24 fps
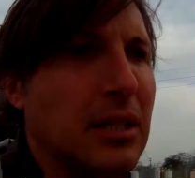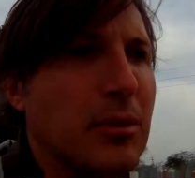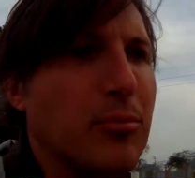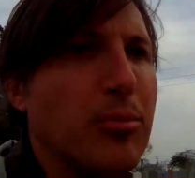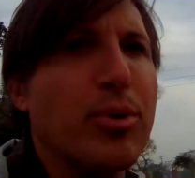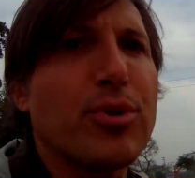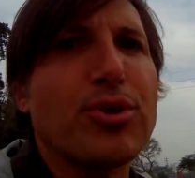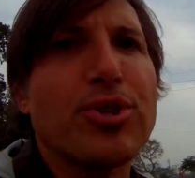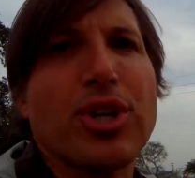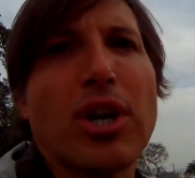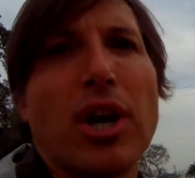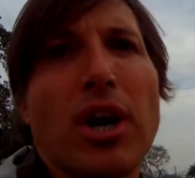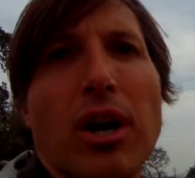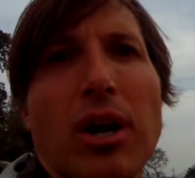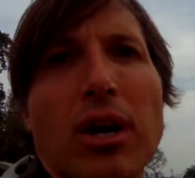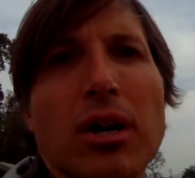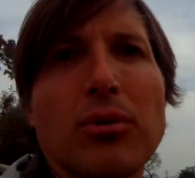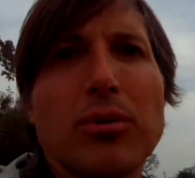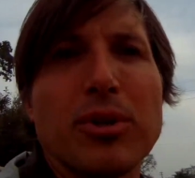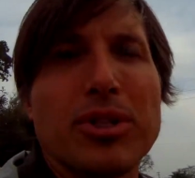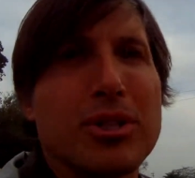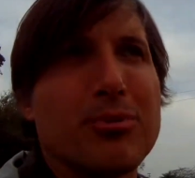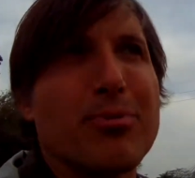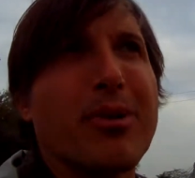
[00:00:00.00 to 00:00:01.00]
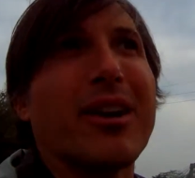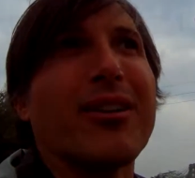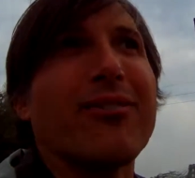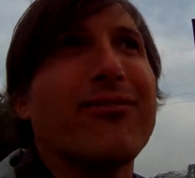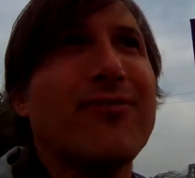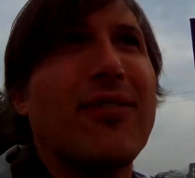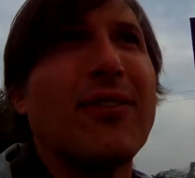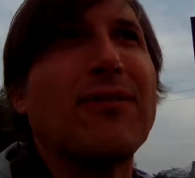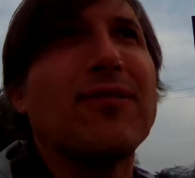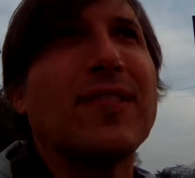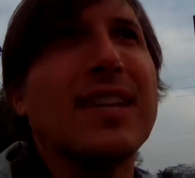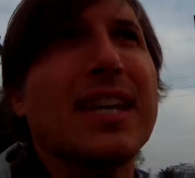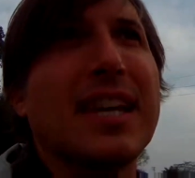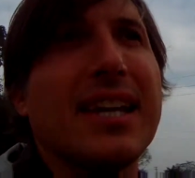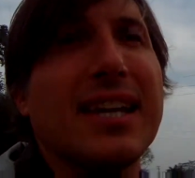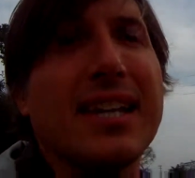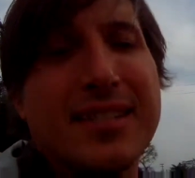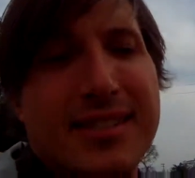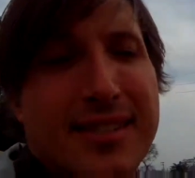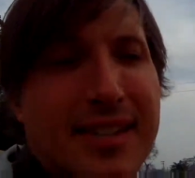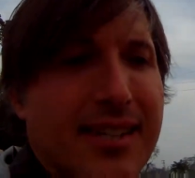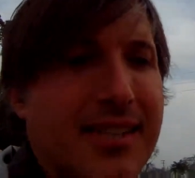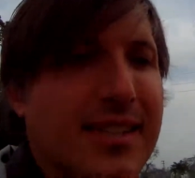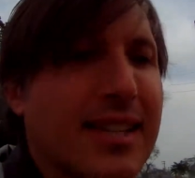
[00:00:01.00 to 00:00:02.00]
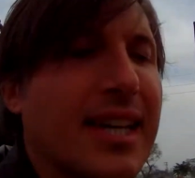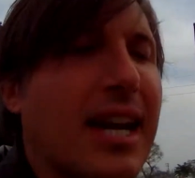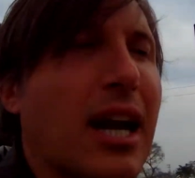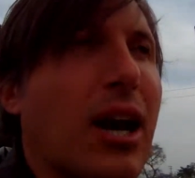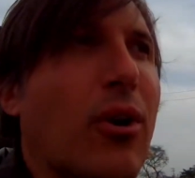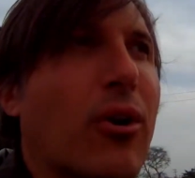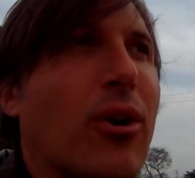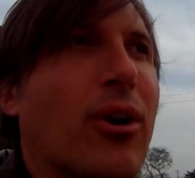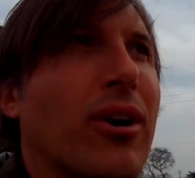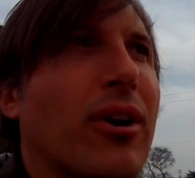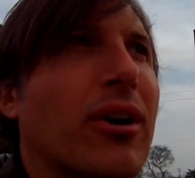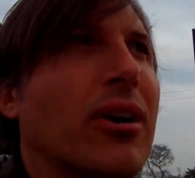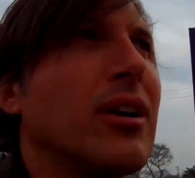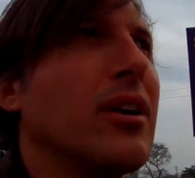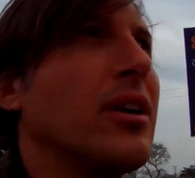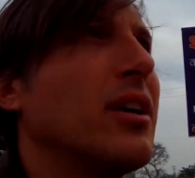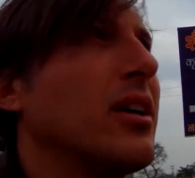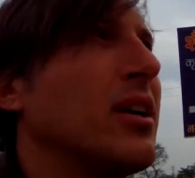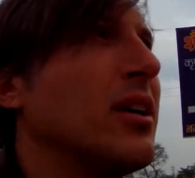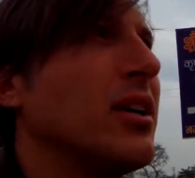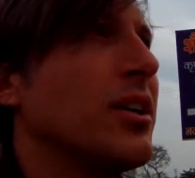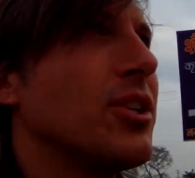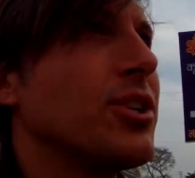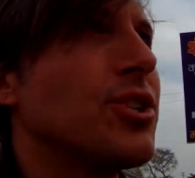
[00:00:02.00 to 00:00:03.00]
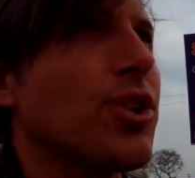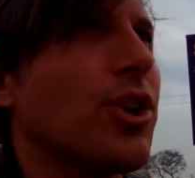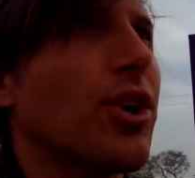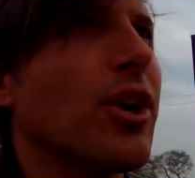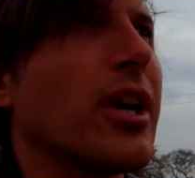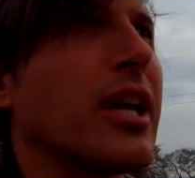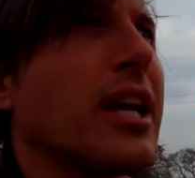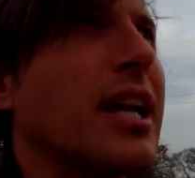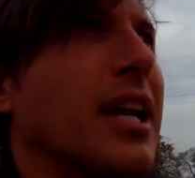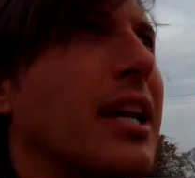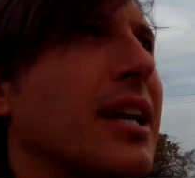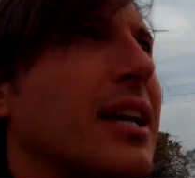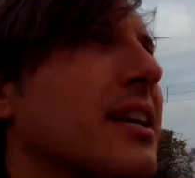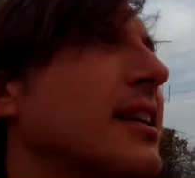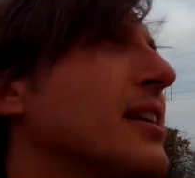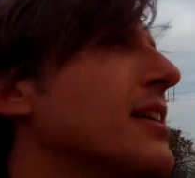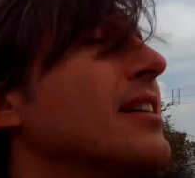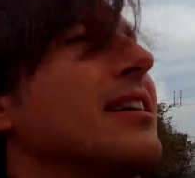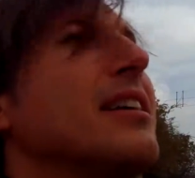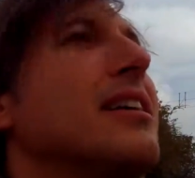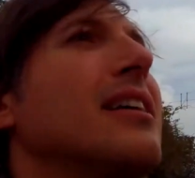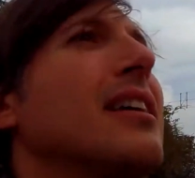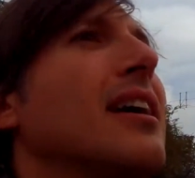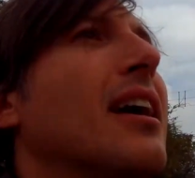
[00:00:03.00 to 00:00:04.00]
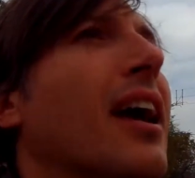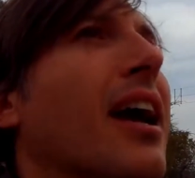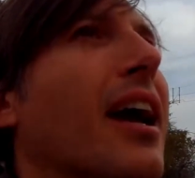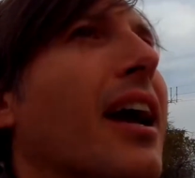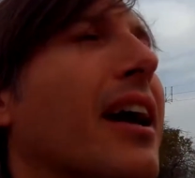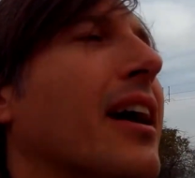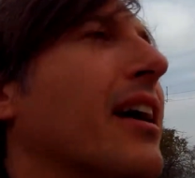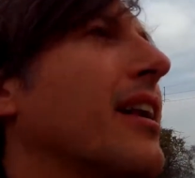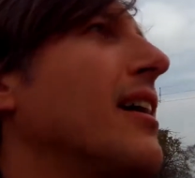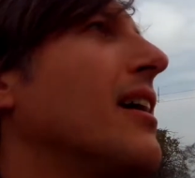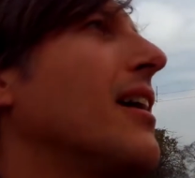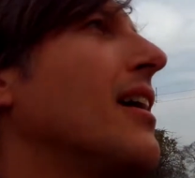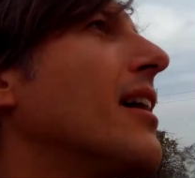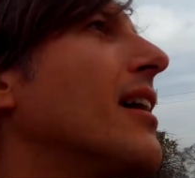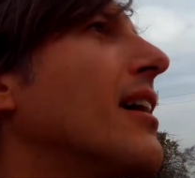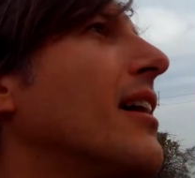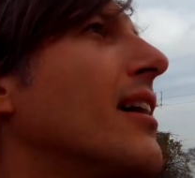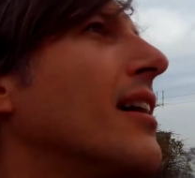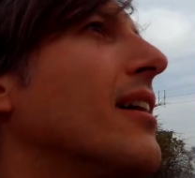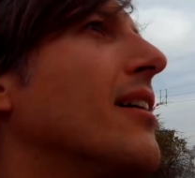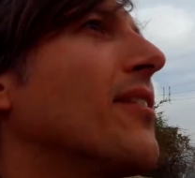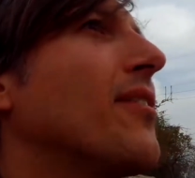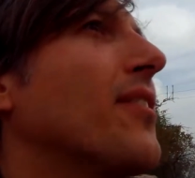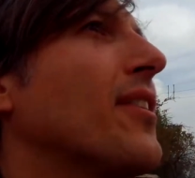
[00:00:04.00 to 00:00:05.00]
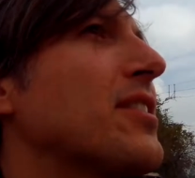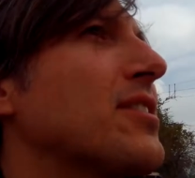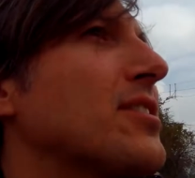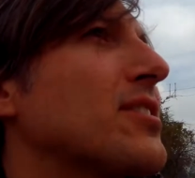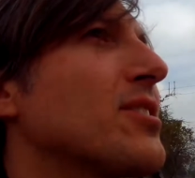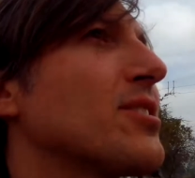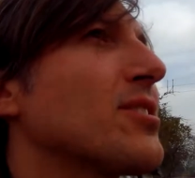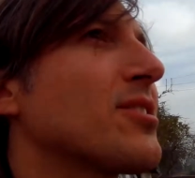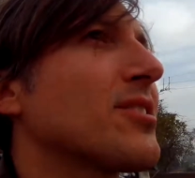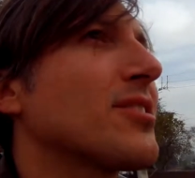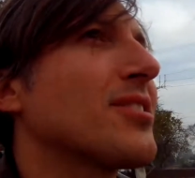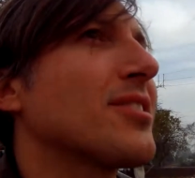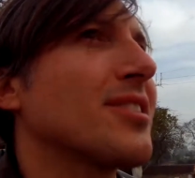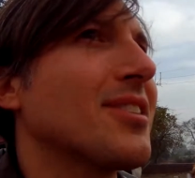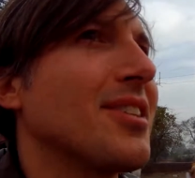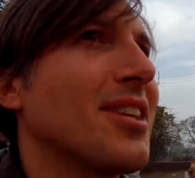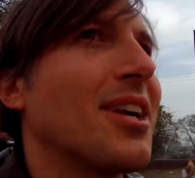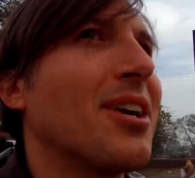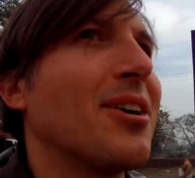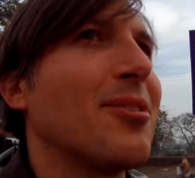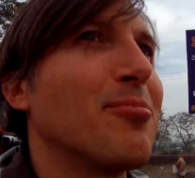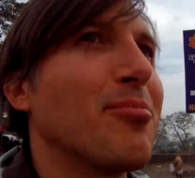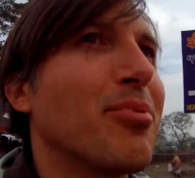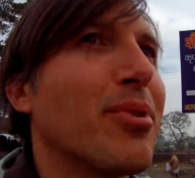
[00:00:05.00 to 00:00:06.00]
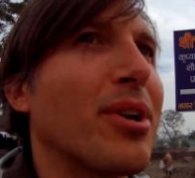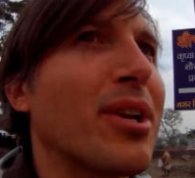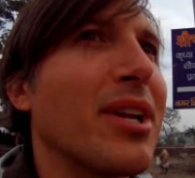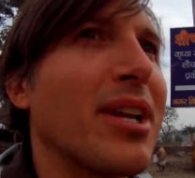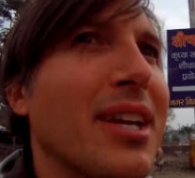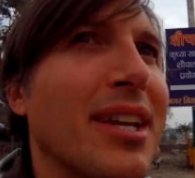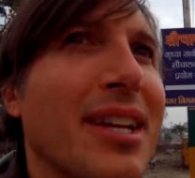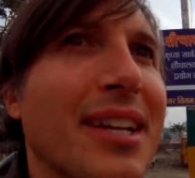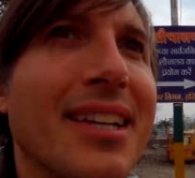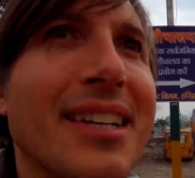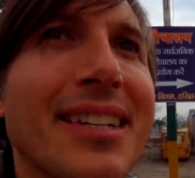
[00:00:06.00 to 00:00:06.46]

Pushkar, which is about a 16 hour journey. And this is, pretty